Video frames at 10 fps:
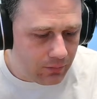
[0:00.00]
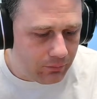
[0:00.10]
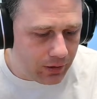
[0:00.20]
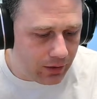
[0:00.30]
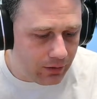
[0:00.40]

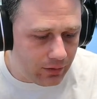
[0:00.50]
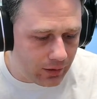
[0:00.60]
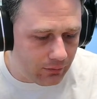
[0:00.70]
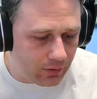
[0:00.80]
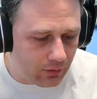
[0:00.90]
Pair.
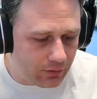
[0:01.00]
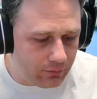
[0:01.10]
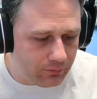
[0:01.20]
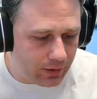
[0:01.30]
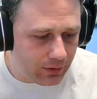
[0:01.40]
I will go ahead
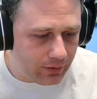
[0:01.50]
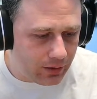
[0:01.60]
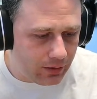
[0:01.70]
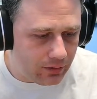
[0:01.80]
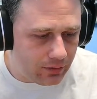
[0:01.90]
and pair
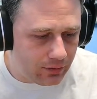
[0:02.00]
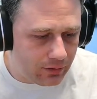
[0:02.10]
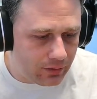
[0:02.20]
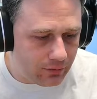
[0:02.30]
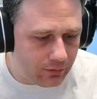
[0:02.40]
that.
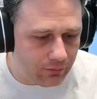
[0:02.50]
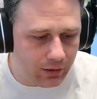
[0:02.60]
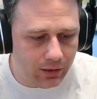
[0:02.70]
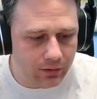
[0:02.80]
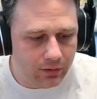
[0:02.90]

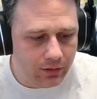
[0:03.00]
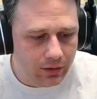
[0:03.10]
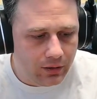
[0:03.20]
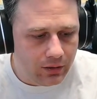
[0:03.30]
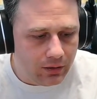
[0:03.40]
Great.
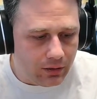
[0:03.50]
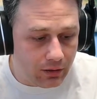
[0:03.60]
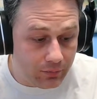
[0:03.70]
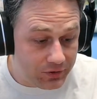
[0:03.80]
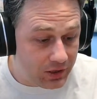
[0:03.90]

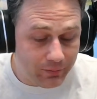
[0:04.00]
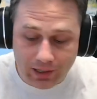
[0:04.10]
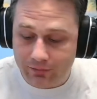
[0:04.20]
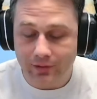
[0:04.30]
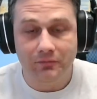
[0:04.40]
100%
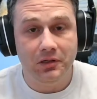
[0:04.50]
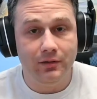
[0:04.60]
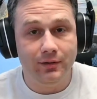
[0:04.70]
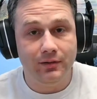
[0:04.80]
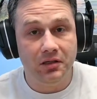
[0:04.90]
battery. Wow,
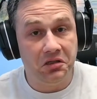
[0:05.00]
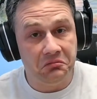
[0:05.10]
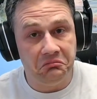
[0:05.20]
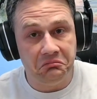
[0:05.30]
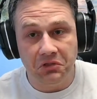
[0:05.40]
look at that.
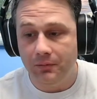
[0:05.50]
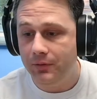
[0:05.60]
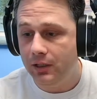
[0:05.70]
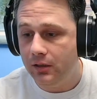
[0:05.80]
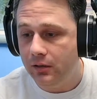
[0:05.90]
Not
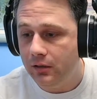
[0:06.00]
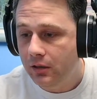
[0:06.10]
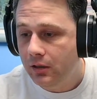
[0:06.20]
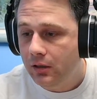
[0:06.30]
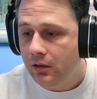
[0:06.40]
bad.
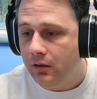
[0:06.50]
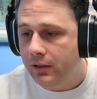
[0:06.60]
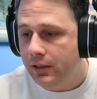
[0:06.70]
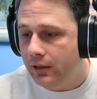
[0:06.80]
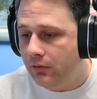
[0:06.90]
All
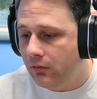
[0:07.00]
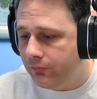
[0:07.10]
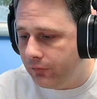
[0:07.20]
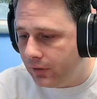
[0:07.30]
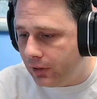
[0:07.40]
right, now
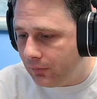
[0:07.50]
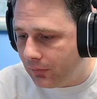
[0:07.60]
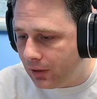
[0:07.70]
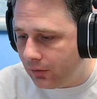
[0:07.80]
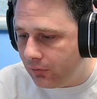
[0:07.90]
hopefully
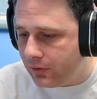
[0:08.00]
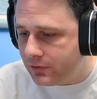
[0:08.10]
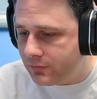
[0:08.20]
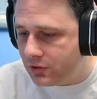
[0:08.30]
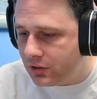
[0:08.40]
my
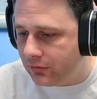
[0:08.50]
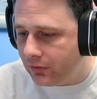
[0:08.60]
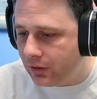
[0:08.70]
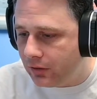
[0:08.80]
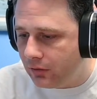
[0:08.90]
Windows machine
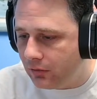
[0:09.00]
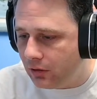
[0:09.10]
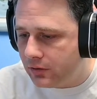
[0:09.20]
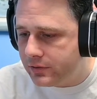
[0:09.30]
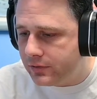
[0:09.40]
right here
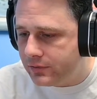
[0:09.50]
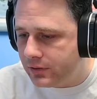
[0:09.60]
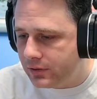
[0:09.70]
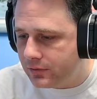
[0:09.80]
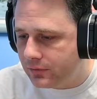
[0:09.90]
also
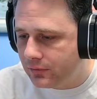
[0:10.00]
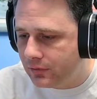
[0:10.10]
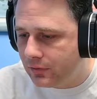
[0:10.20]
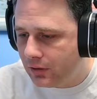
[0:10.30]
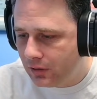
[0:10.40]

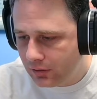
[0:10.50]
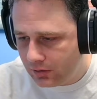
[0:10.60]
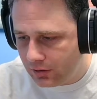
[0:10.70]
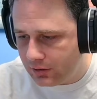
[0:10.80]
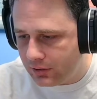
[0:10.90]

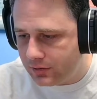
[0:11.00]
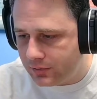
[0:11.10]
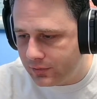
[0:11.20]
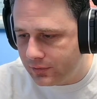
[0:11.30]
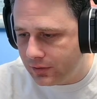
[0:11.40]
does
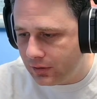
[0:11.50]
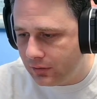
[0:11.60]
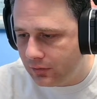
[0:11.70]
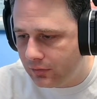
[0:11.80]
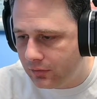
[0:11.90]
also see it.
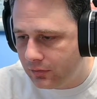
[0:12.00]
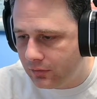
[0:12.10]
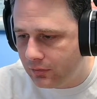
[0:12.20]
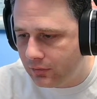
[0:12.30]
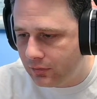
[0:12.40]

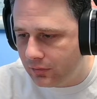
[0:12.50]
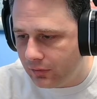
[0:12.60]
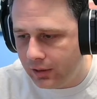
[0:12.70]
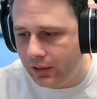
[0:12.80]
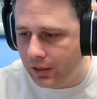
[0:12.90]
All
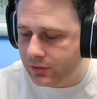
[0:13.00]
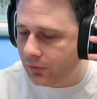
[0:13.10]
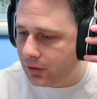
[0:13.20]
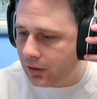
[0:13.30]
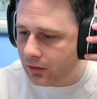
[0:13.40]
right, and it's
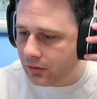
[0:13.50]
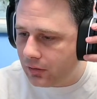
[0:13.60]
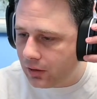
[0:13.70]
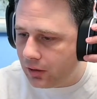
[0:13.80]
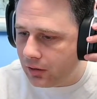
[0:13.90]
working.
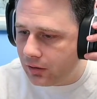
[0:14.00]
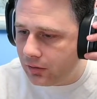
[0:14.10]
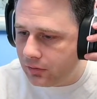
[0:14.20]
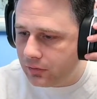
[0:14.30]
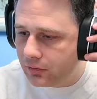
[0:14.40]

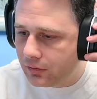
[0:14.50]
And